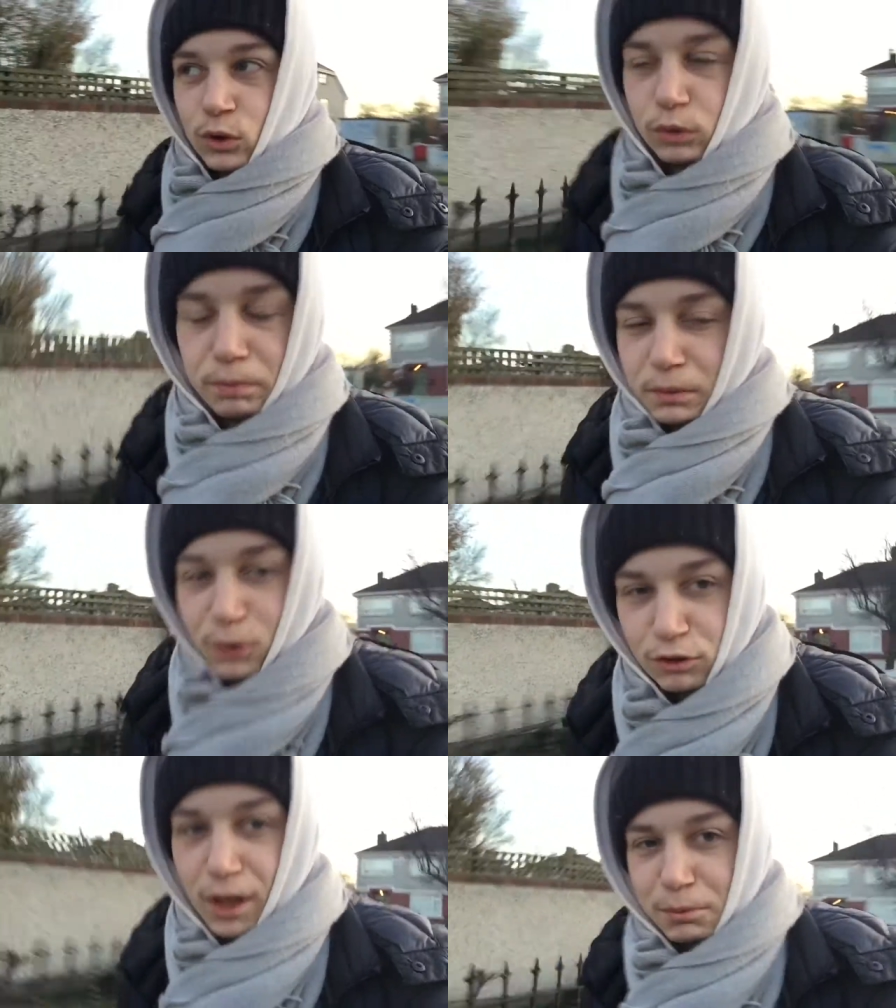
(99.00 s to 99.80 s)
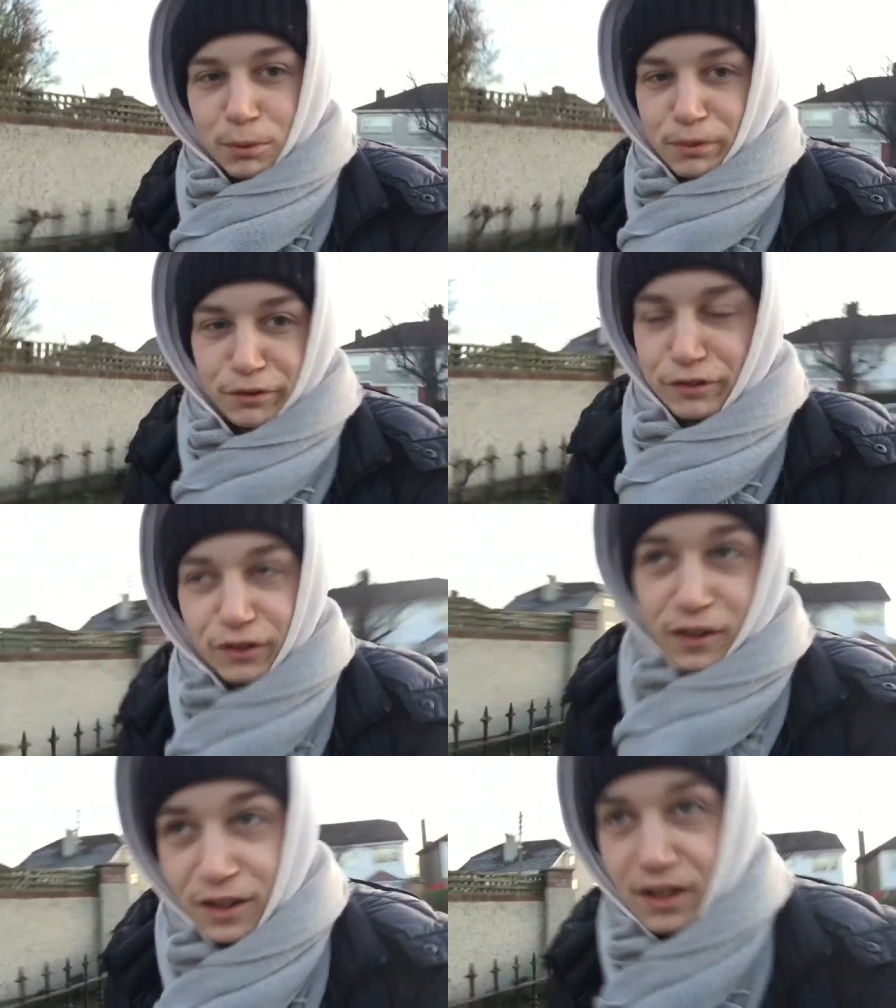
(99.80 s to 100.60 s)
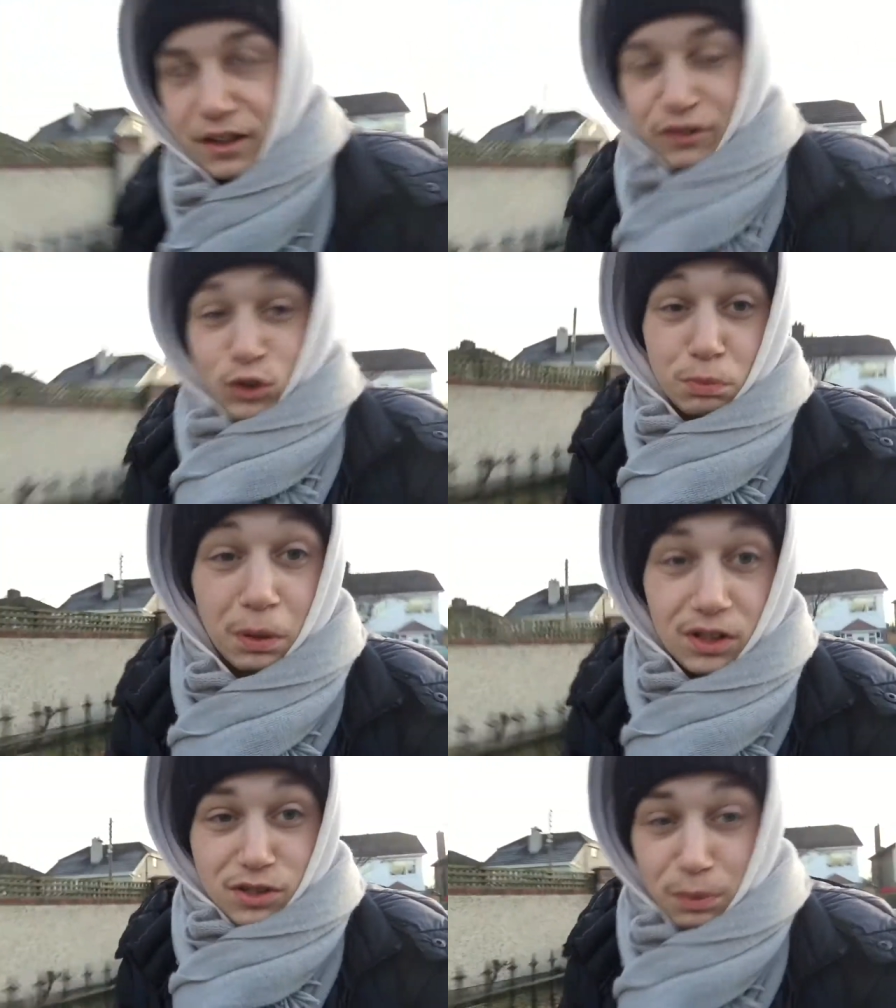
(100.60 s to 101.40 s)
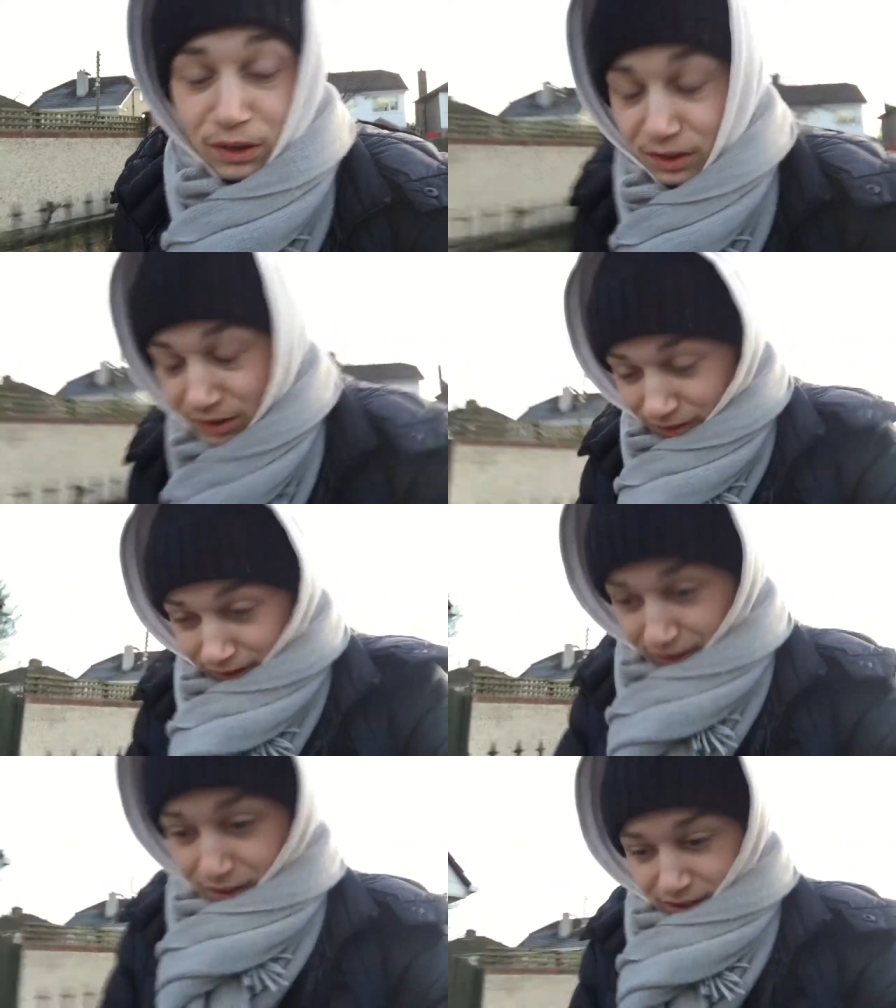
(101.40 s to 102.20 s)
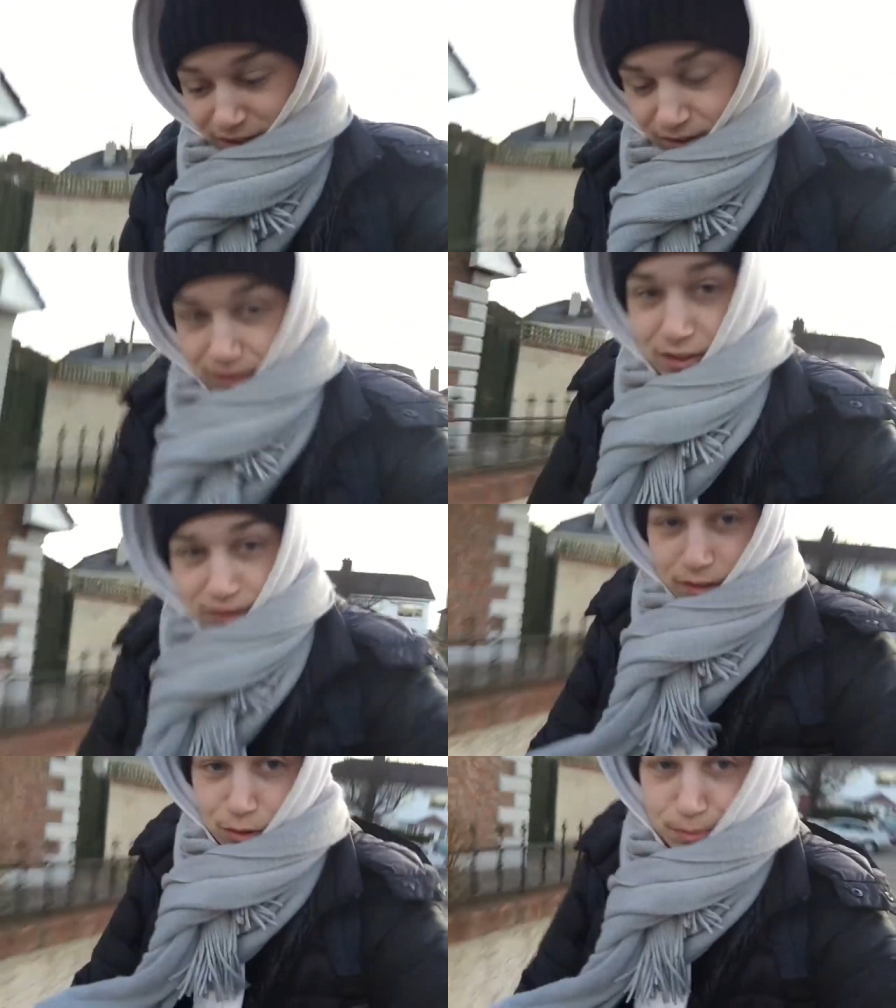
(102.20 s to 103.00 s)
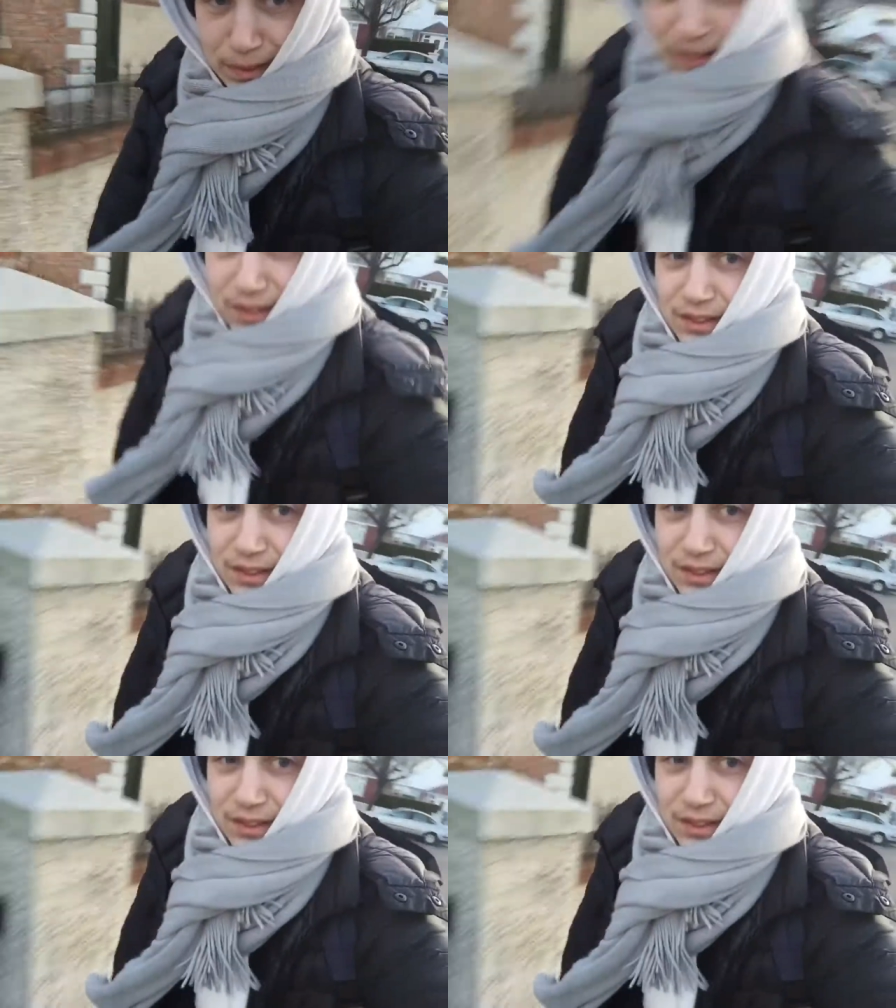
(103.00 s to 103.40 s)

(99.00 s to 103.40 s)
couldn't be more wrapped up if, I could possible. Oh, look at me.